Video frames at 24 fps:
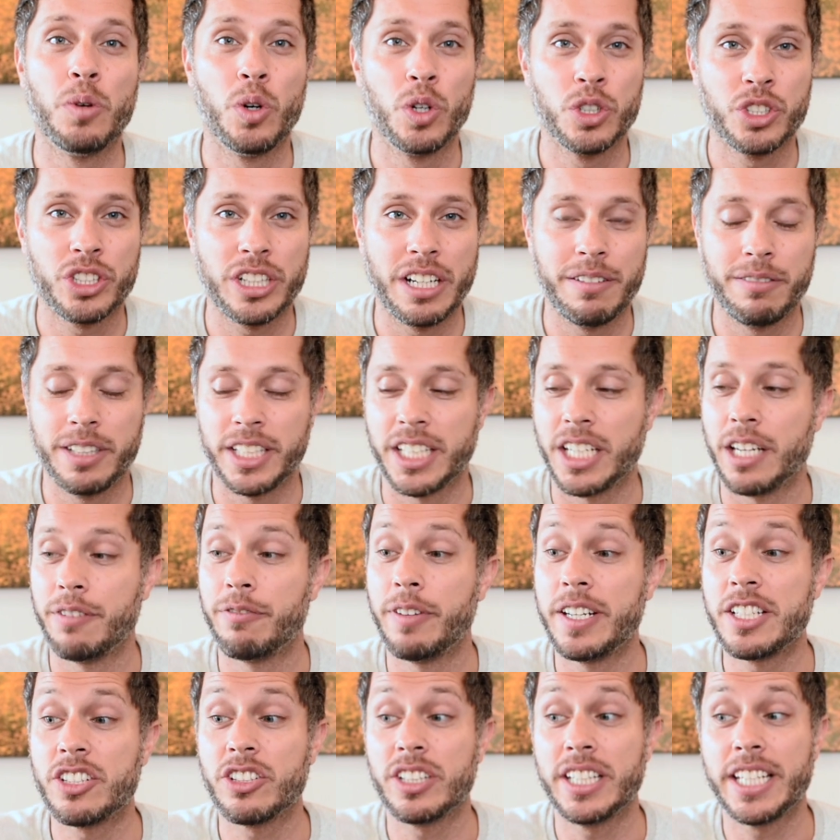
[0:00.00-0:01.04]
more traveling,
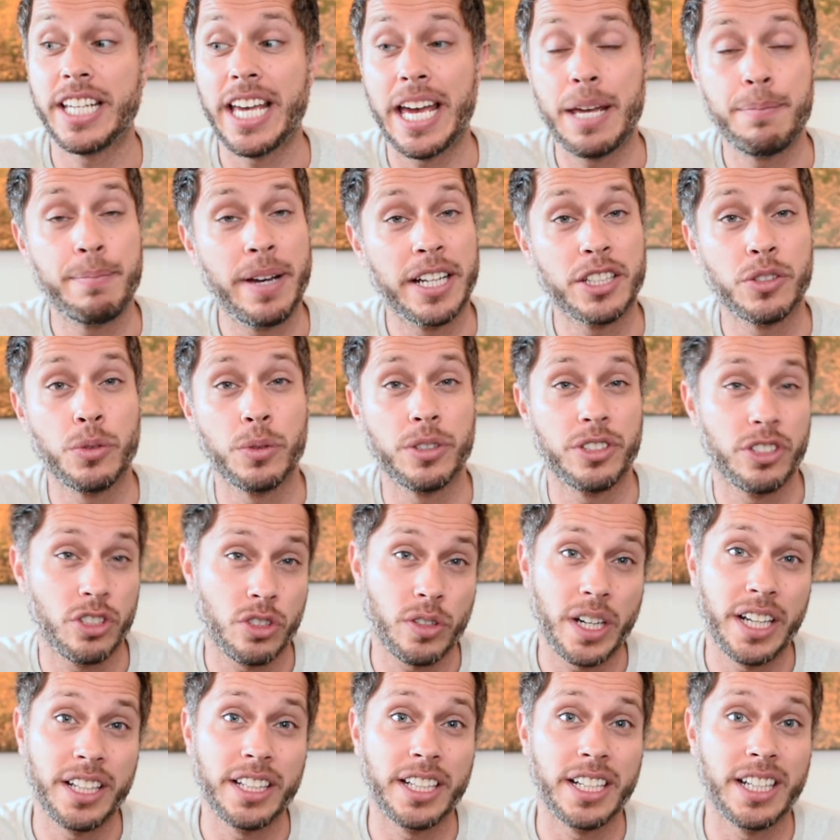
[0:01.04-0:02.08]
eventually came back to
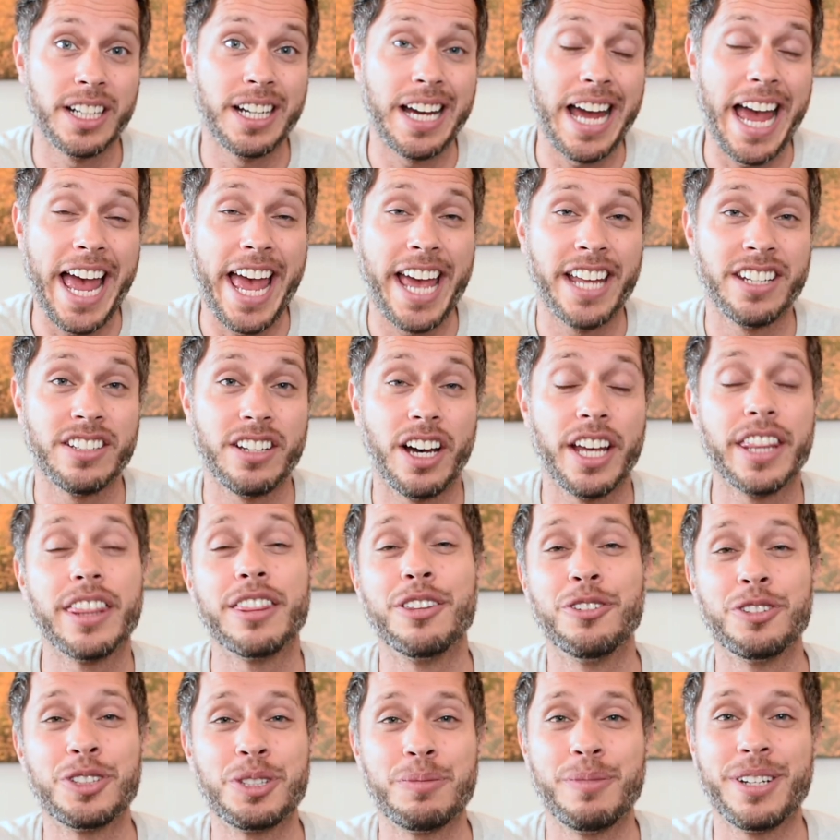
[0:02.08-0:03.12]
Australia, and I
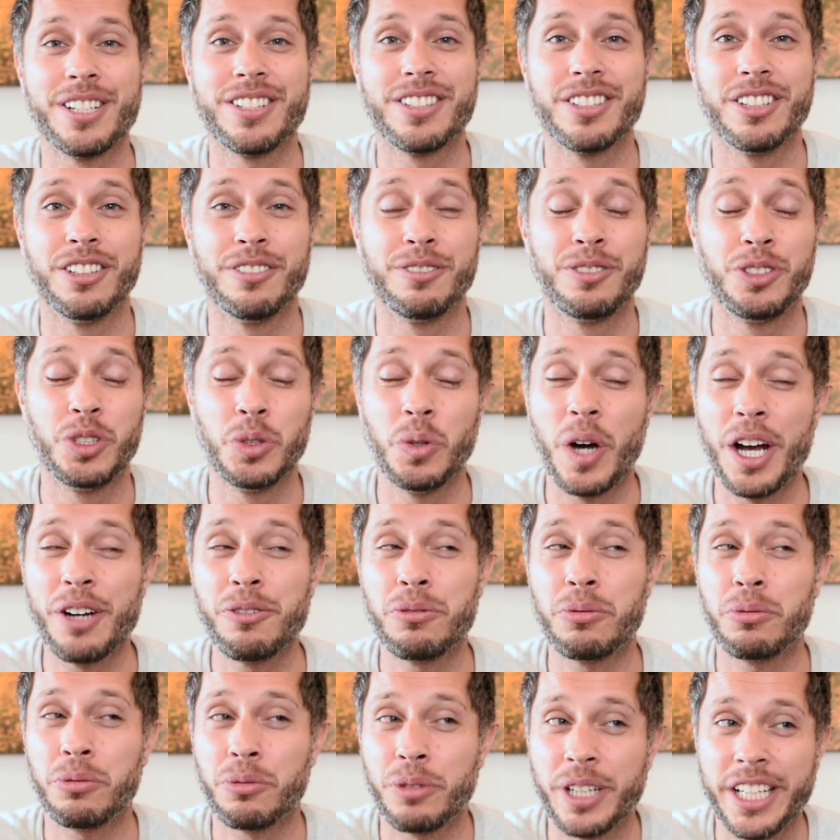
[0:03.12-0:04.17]
thought to myself, do I
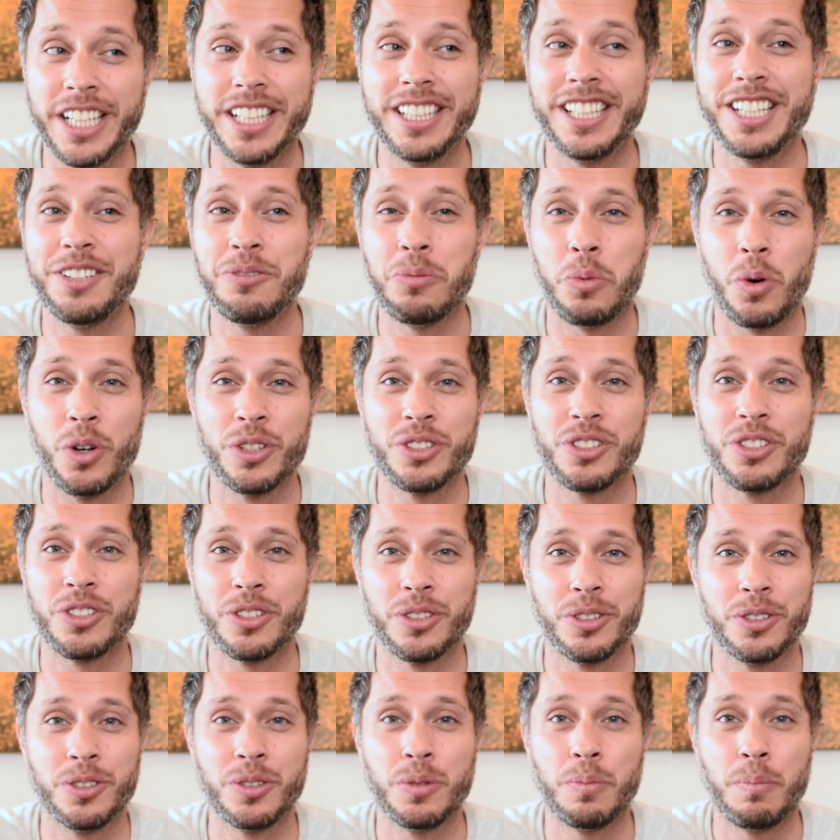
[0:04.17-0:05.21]
really want
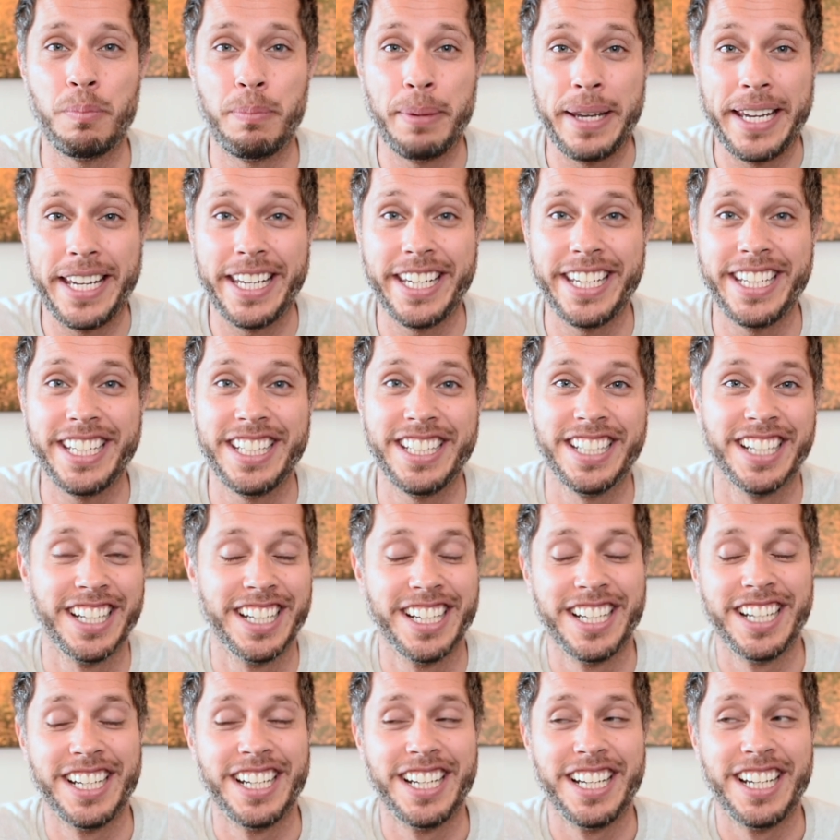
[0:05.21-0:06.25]
to be
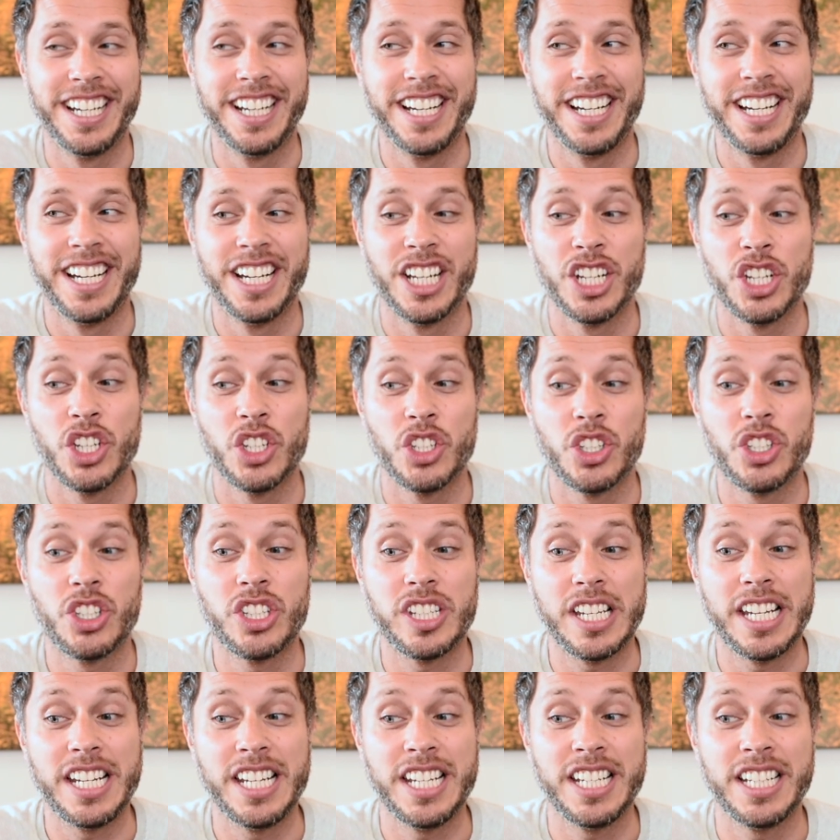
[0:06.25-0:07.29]

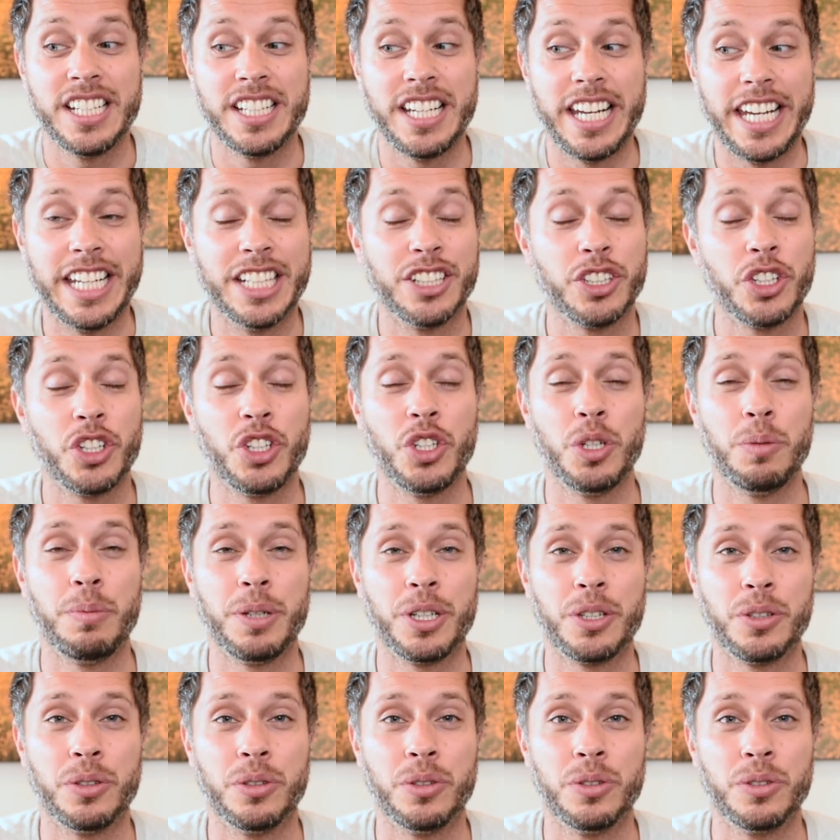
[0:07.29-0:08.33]
sitting in a
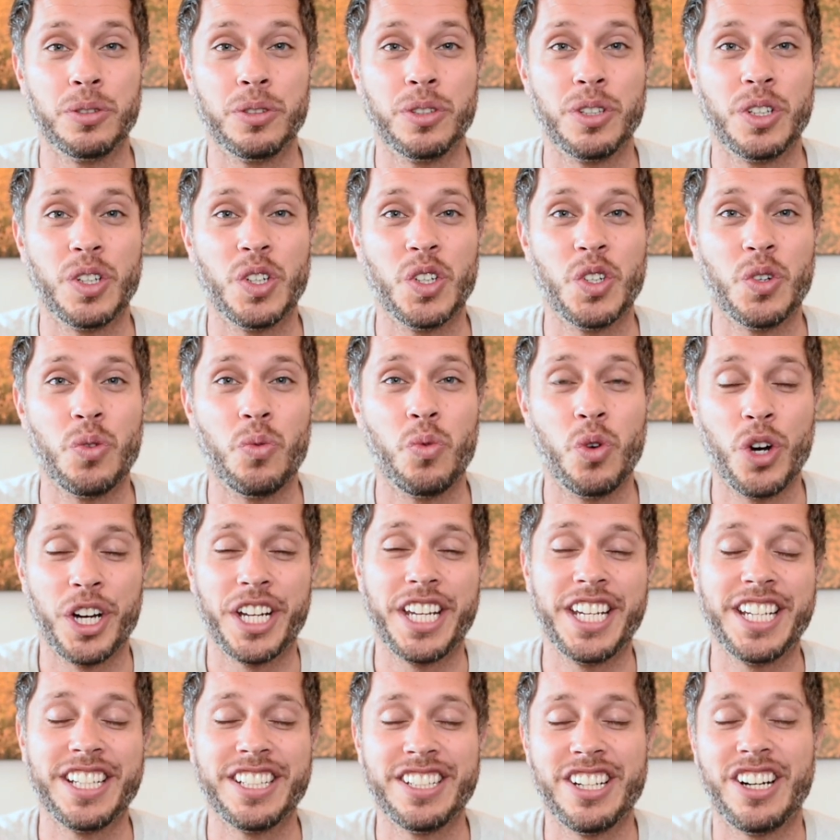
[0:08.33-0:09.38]
cubicle
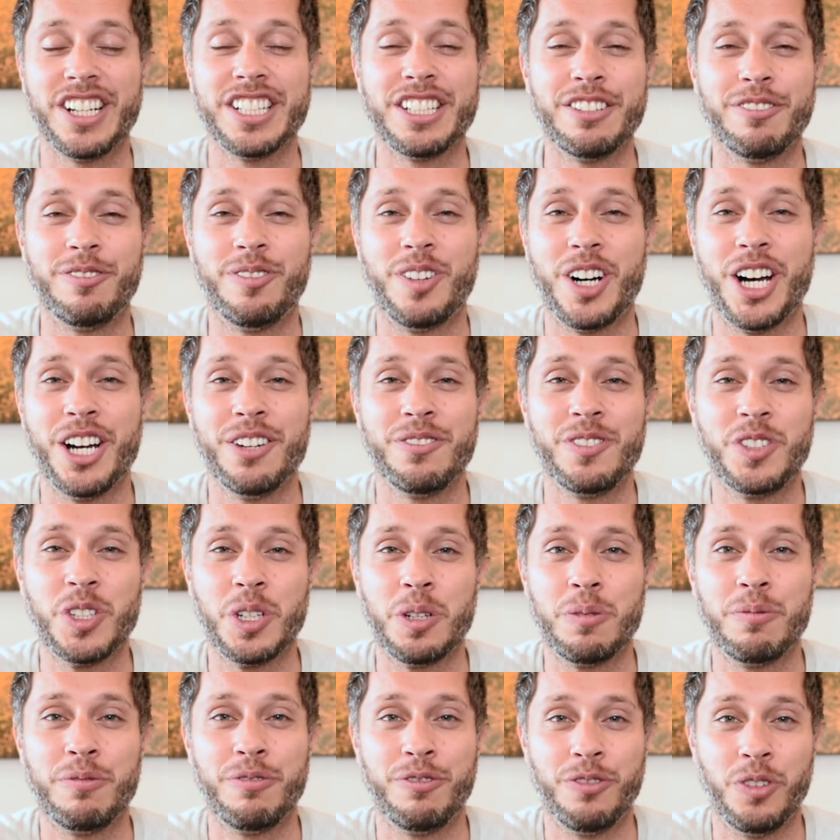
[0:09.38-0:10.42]
working a 9-to-5
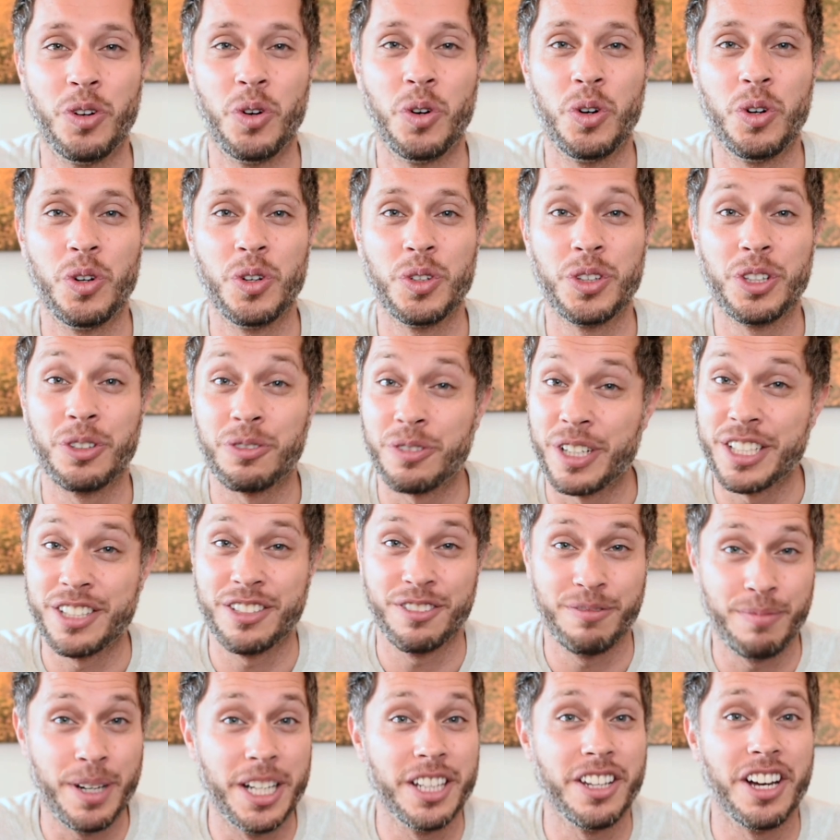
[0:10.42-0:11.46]
job for the rest
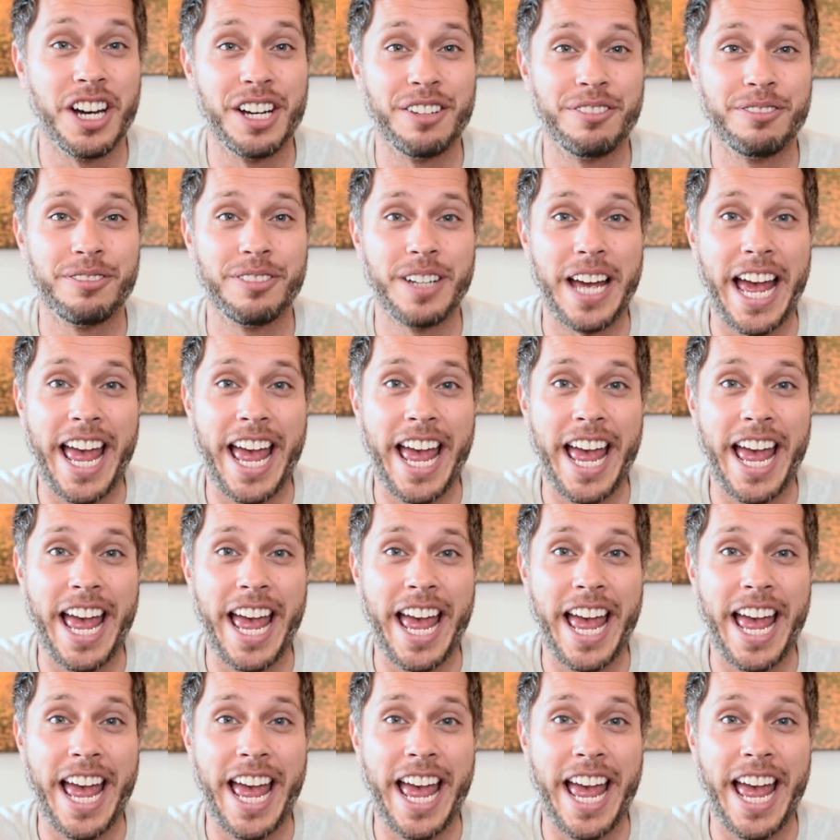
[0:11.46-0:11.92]
of my life?